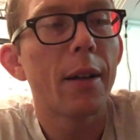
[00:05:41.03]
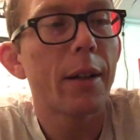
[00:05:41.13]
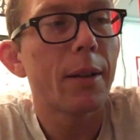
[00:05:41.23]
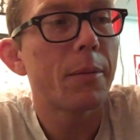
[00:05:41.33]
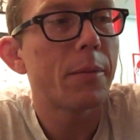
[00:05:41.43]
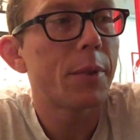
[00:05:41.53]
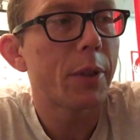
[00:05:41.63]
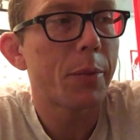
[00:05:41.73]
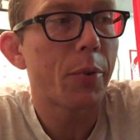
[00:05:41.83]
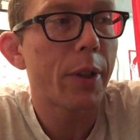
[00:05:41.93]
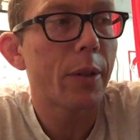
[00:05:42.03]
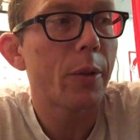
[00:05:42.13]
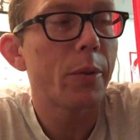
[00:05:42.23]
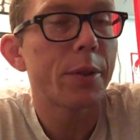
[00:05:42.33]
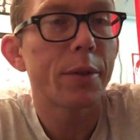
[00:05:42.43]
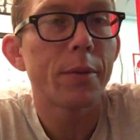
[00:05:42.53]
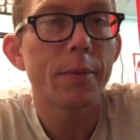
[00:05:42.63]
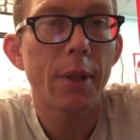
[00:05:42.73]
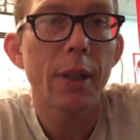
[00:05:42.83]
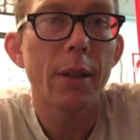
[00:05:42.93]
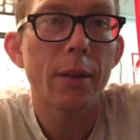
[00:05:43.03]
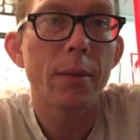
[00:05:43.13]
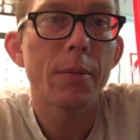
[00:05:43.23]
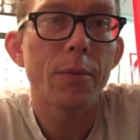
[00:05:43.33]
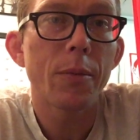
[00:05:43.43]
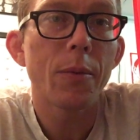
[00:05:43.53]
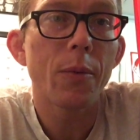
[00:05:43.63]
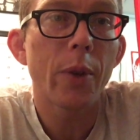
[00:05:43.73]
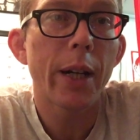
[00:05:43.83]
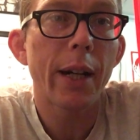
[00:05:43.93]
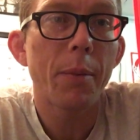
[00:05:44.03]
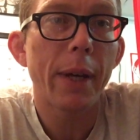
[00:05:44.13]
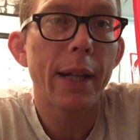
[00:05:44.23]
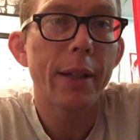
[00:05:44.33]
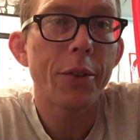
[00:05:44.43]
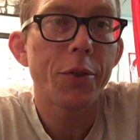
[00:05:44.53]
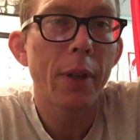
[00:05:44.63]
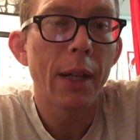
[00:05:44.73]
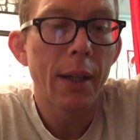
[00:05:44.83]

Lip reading: So it's pretty loose right out of the package.